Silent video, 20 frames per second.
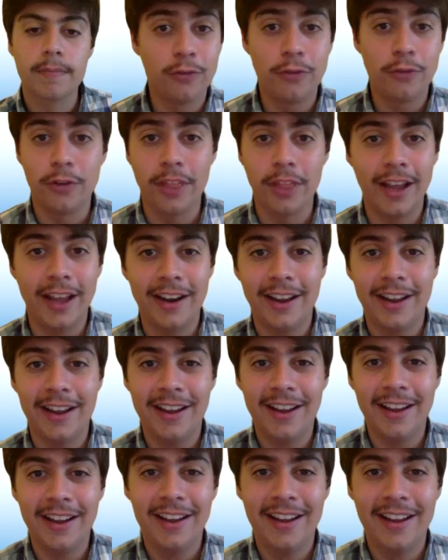for
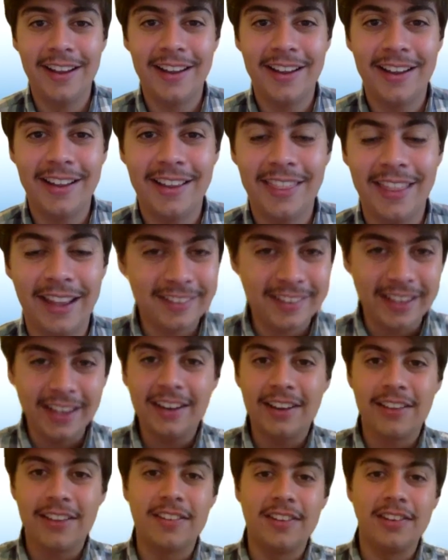that
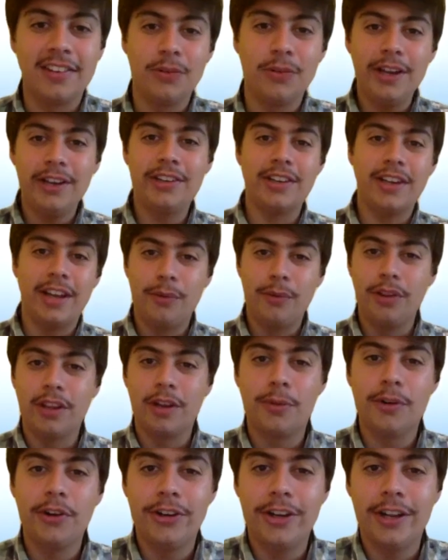take on the situation. I really
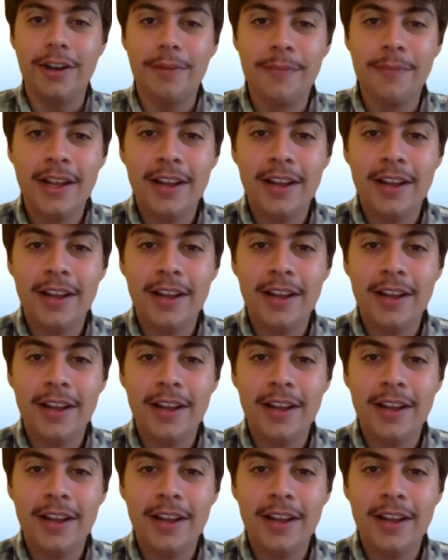appreciate it.